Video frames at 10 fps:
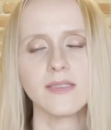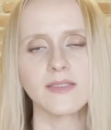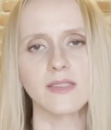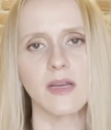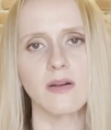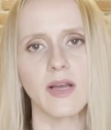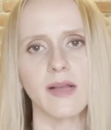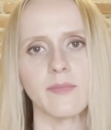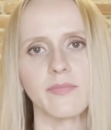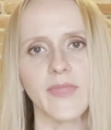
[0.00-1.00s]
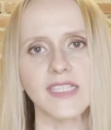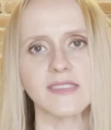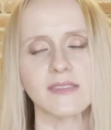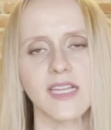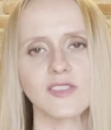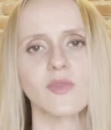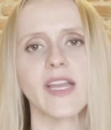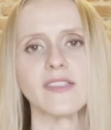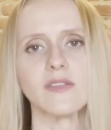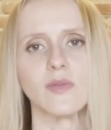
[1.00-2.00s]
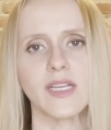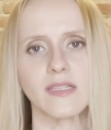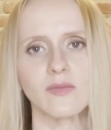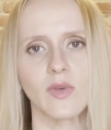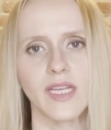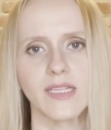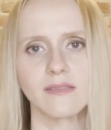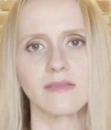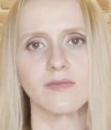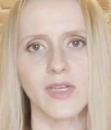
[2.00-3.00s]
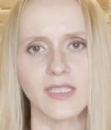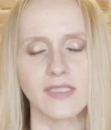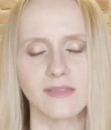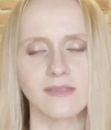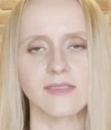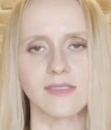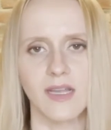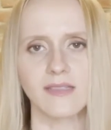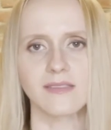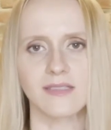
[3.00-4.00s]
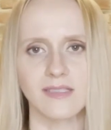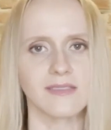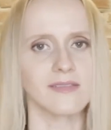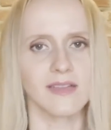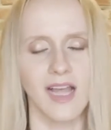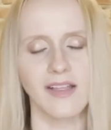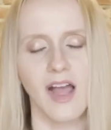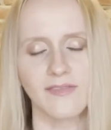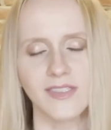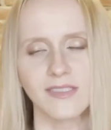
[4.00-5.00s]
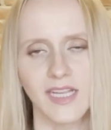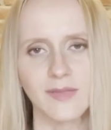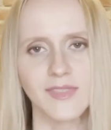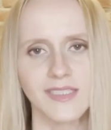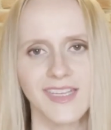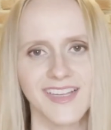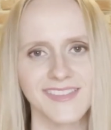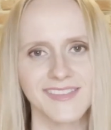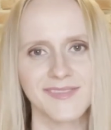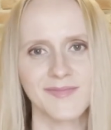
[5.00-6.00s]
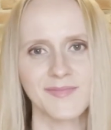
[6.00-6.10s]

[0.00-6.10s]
So that's what I do when it just sucks, because oftentimes it does.